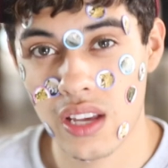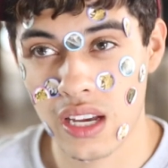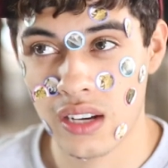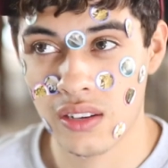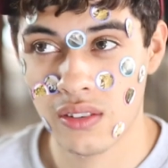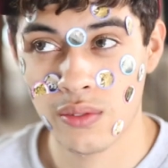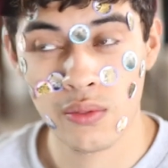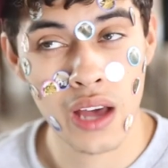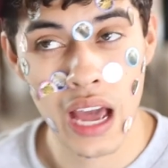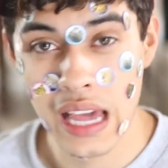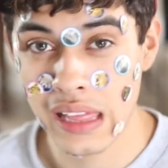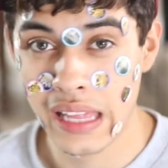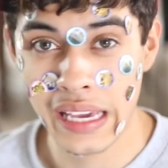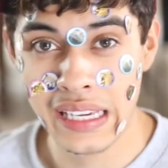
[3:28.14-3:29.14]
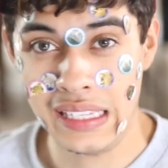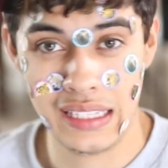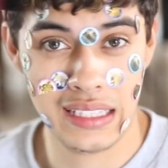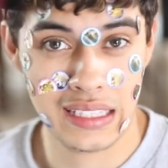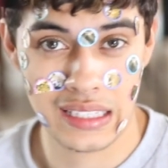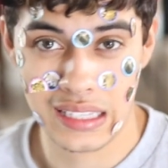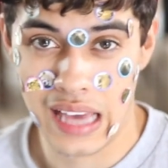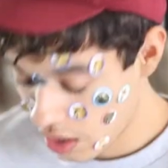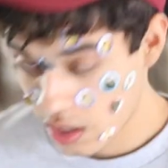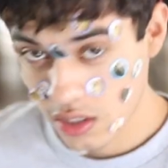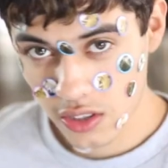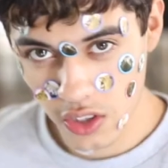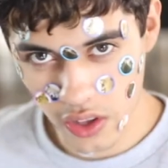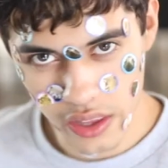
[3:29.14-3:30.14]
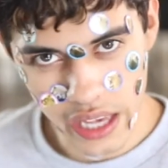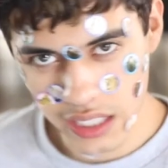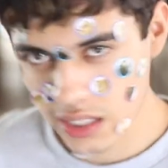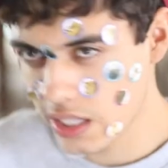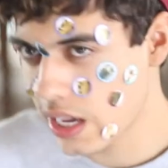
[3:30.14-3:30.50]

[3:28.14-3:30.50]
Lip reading: now. I like it. So the next